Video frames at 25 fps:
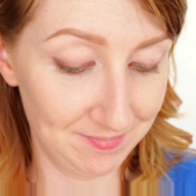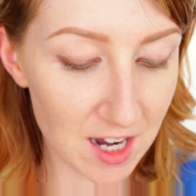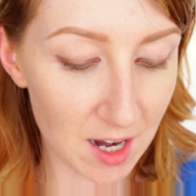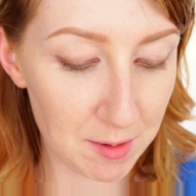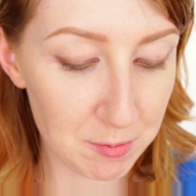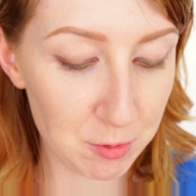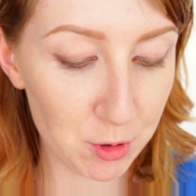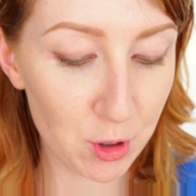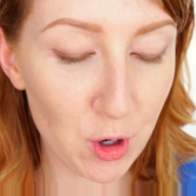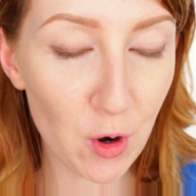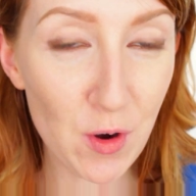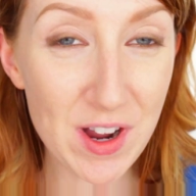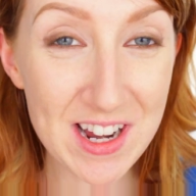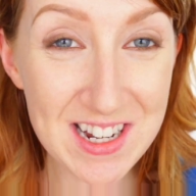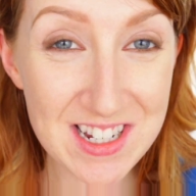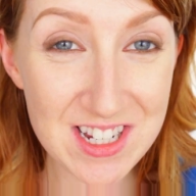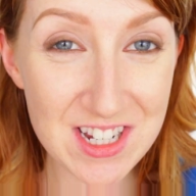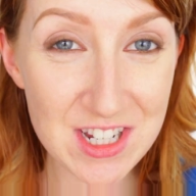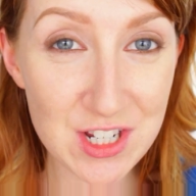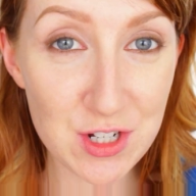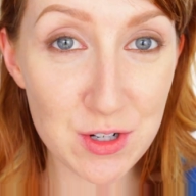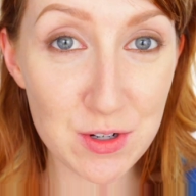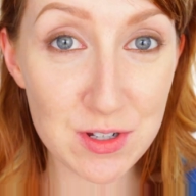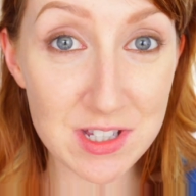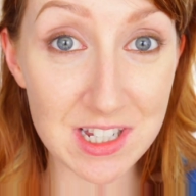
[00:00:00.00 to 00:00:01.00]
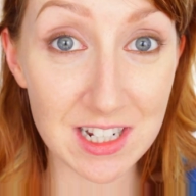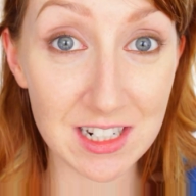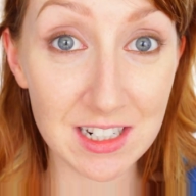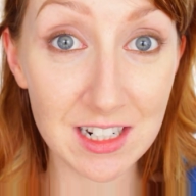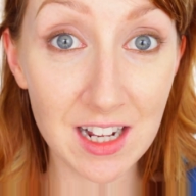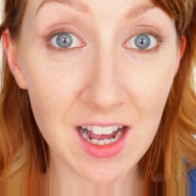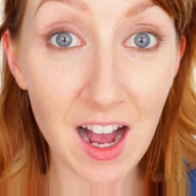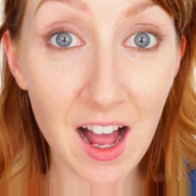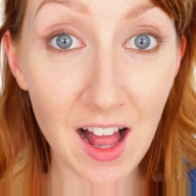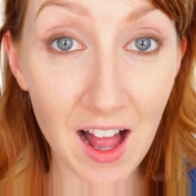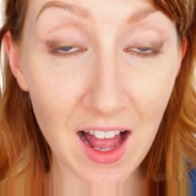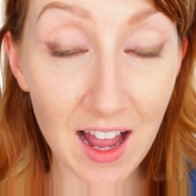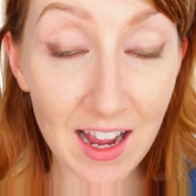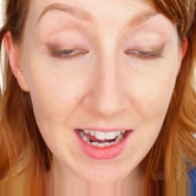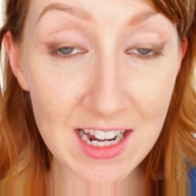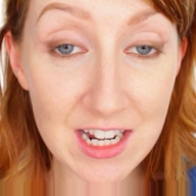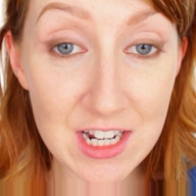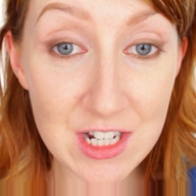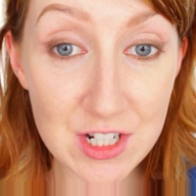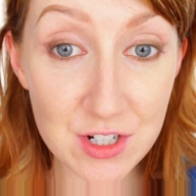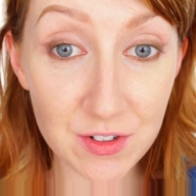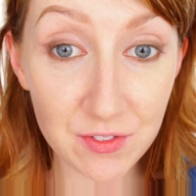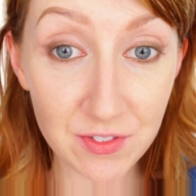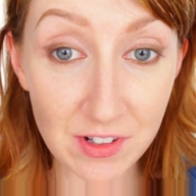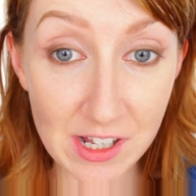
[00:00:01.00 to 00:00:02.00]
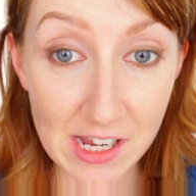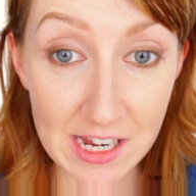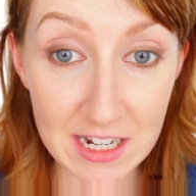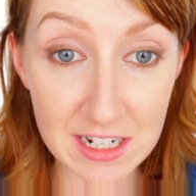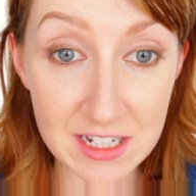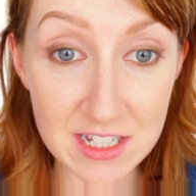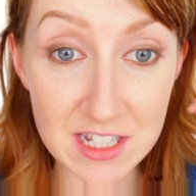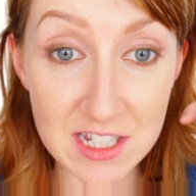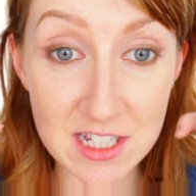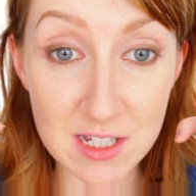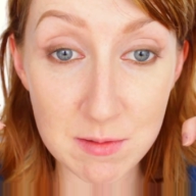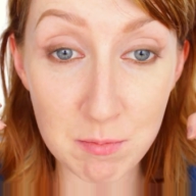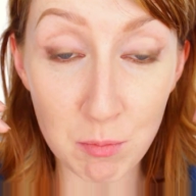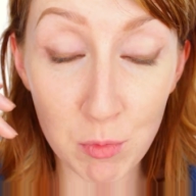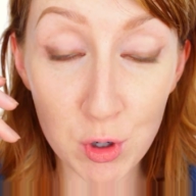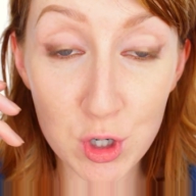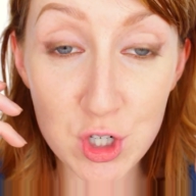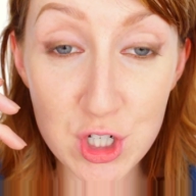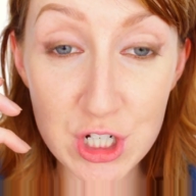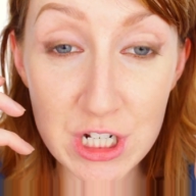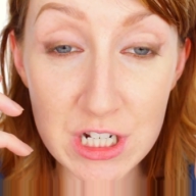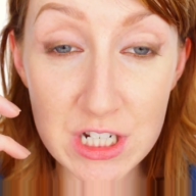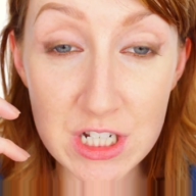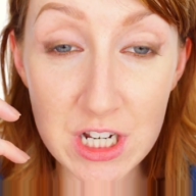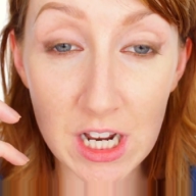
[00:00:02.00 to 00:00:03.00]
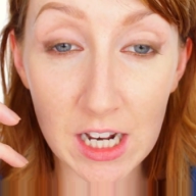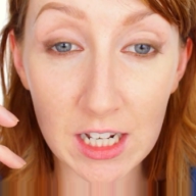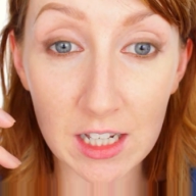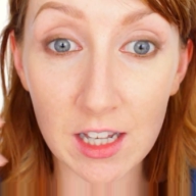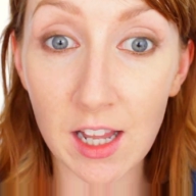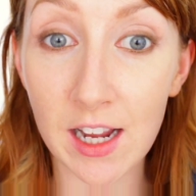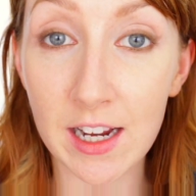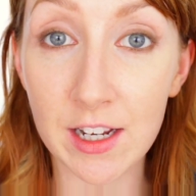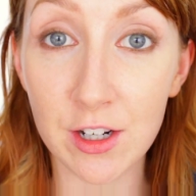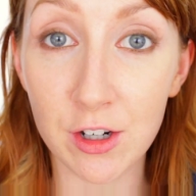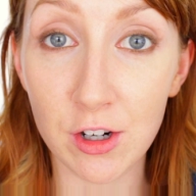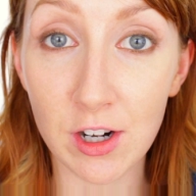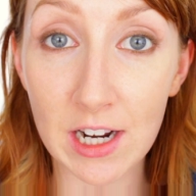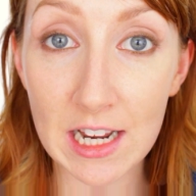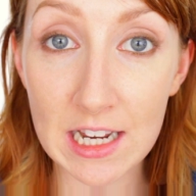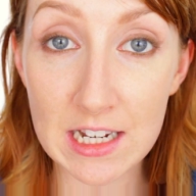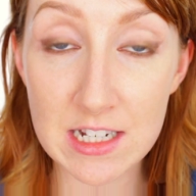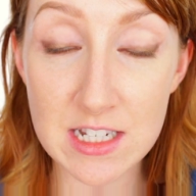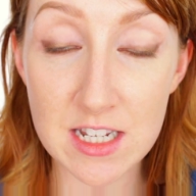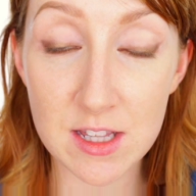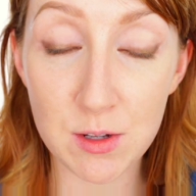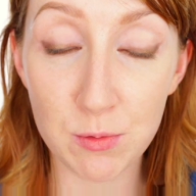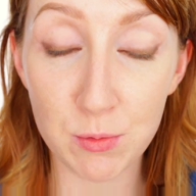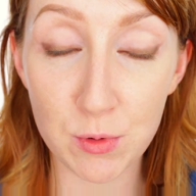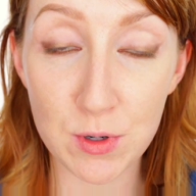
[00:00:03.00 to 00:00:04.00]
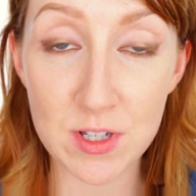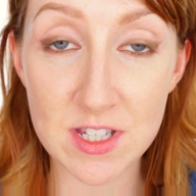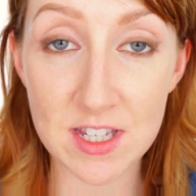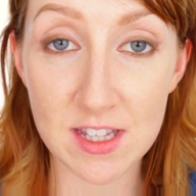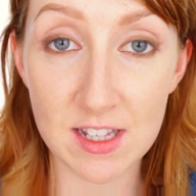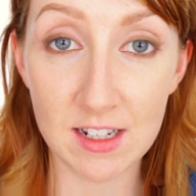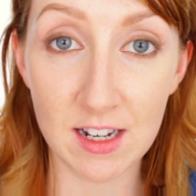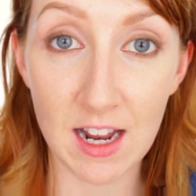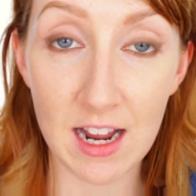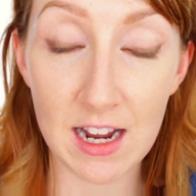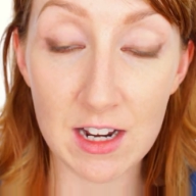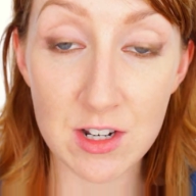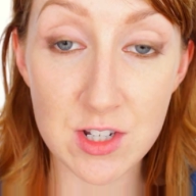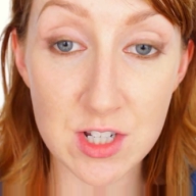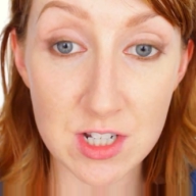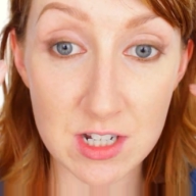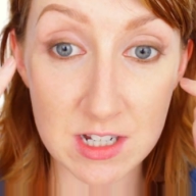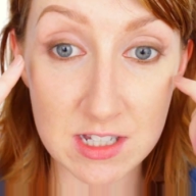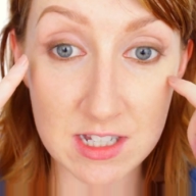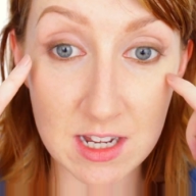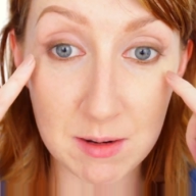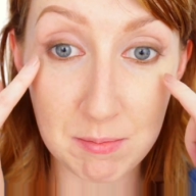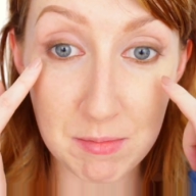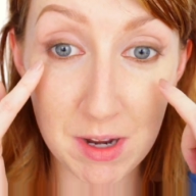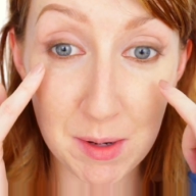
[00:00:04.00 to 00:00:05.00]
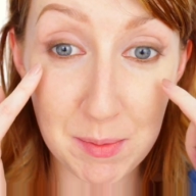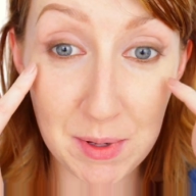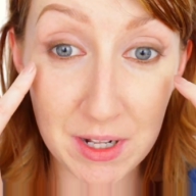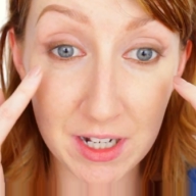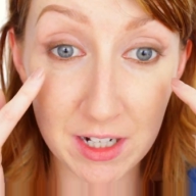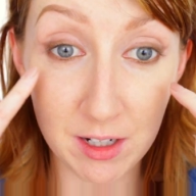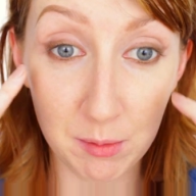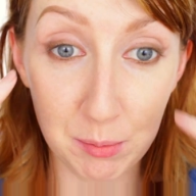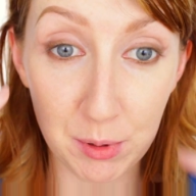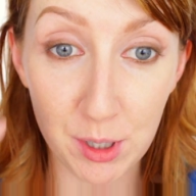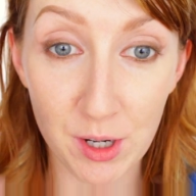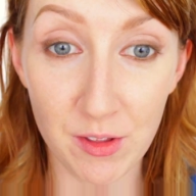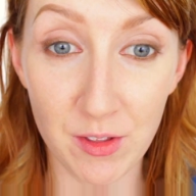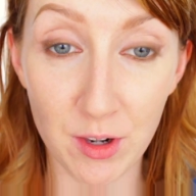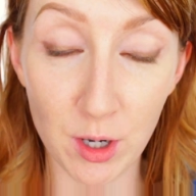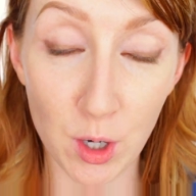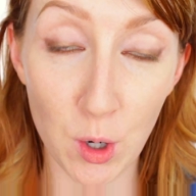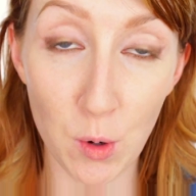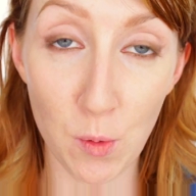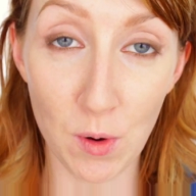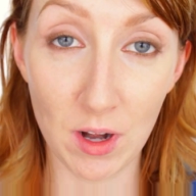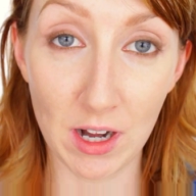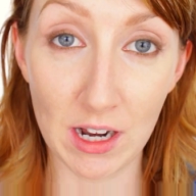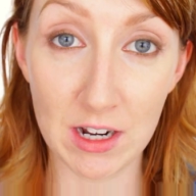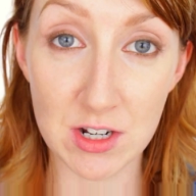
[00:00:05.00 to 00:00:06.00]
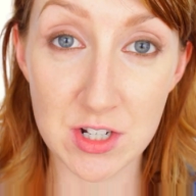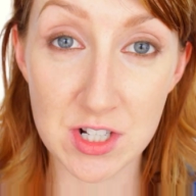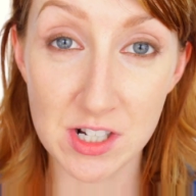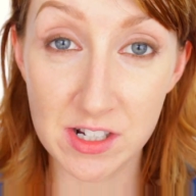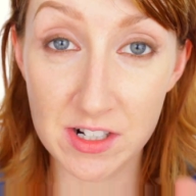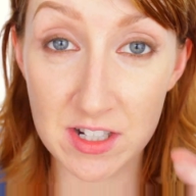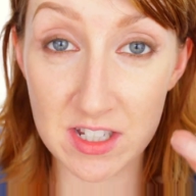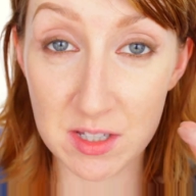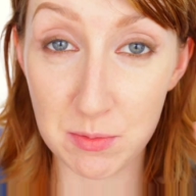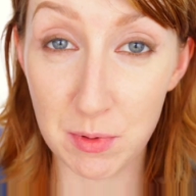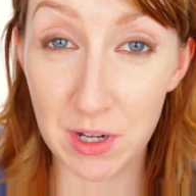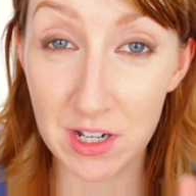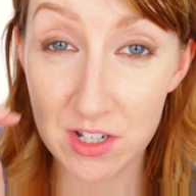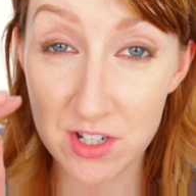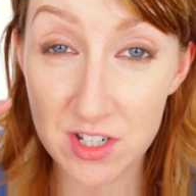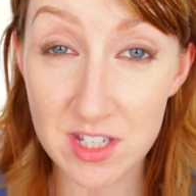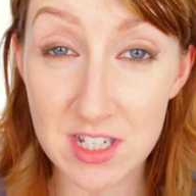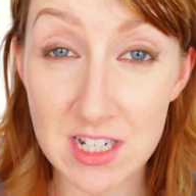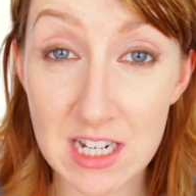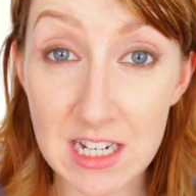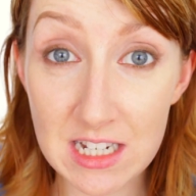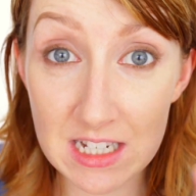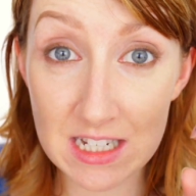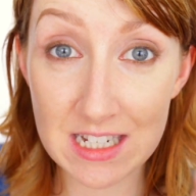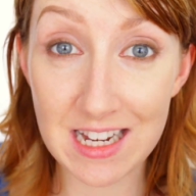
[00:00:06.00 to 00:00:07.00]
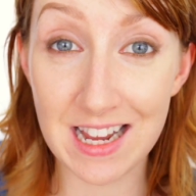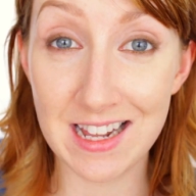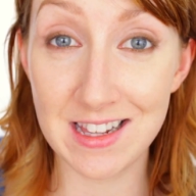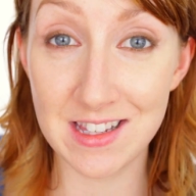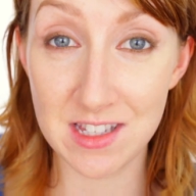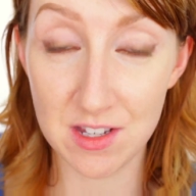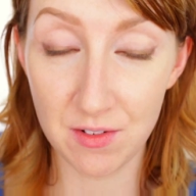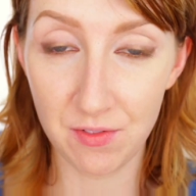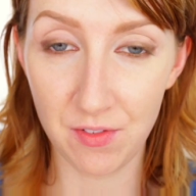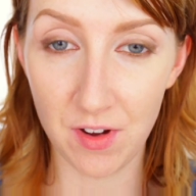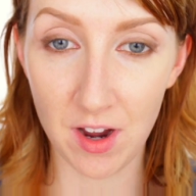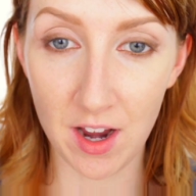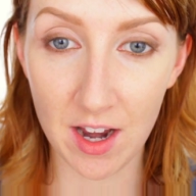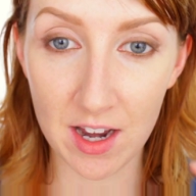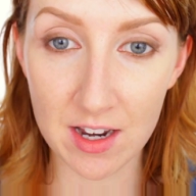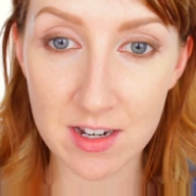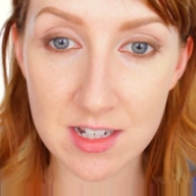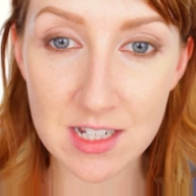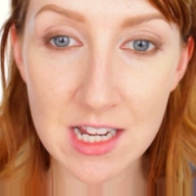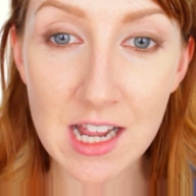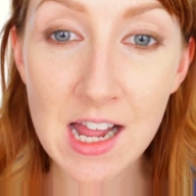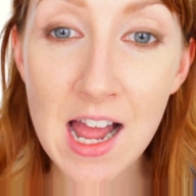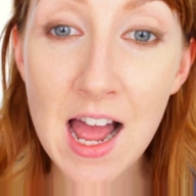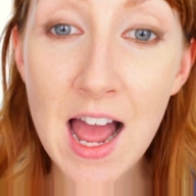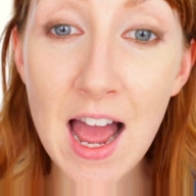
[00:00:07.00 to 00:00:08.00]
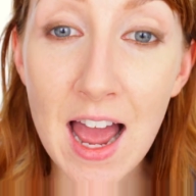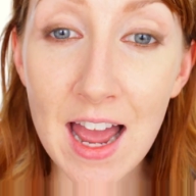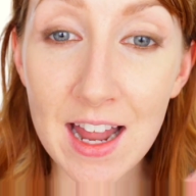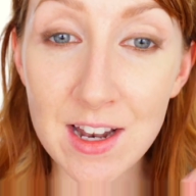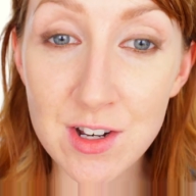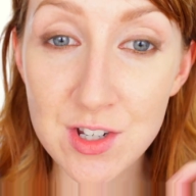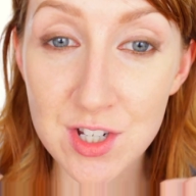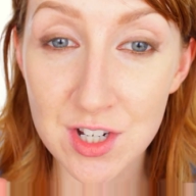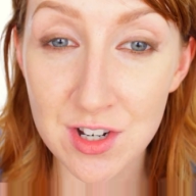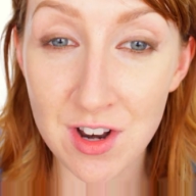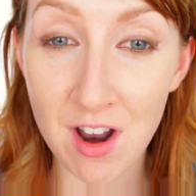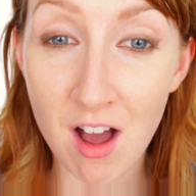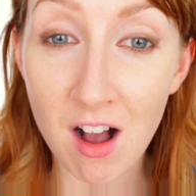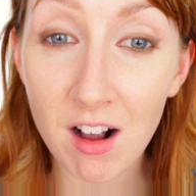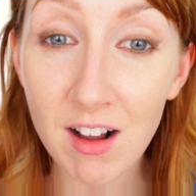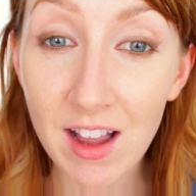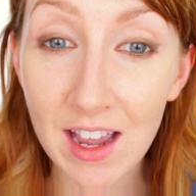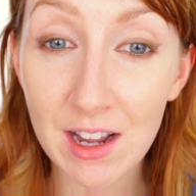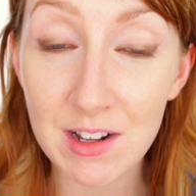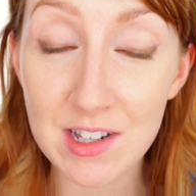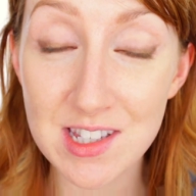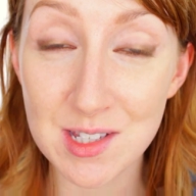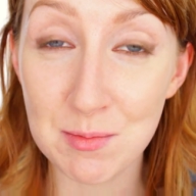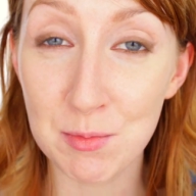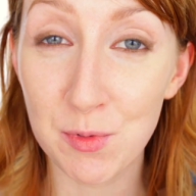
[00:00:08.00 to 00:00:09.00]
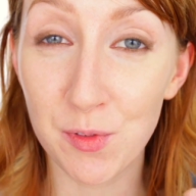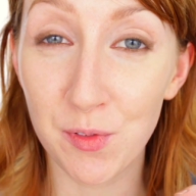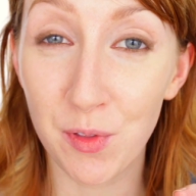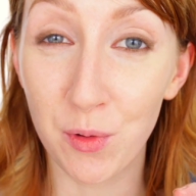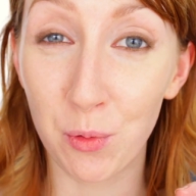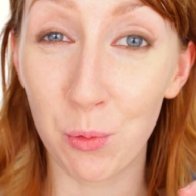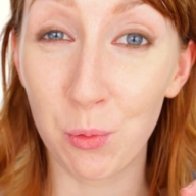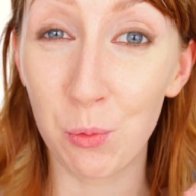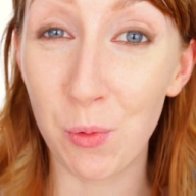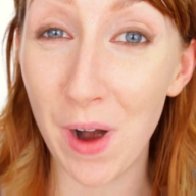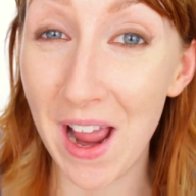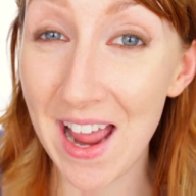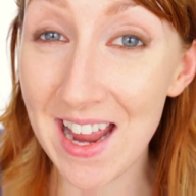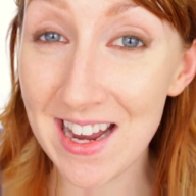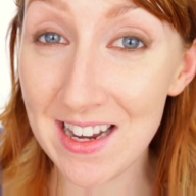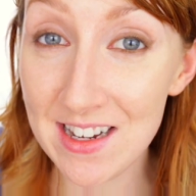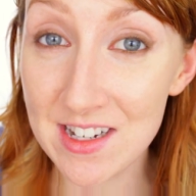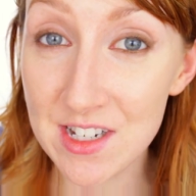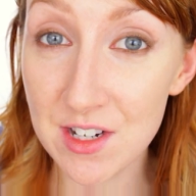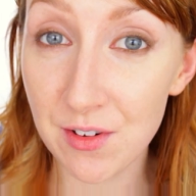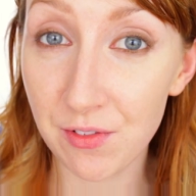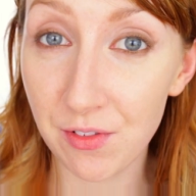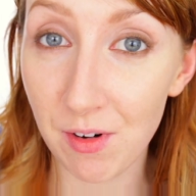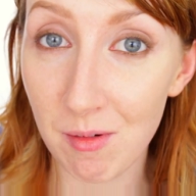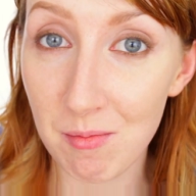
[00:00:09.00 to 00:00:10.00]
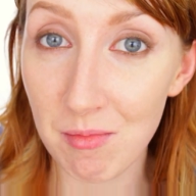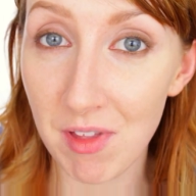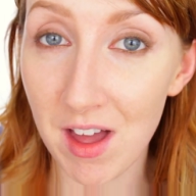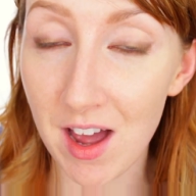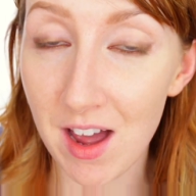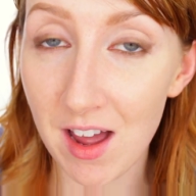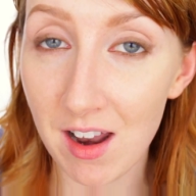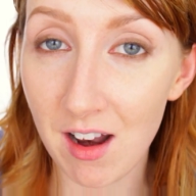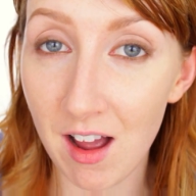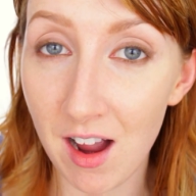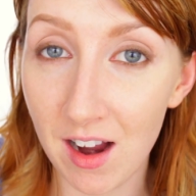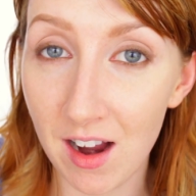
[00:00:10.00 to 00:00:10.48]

I'm going to use a kind of like smudgy gel liner into the roots of the lashes and maybe a little bit on the lower lash line as well, just to intensify it and to knock out some of the red from that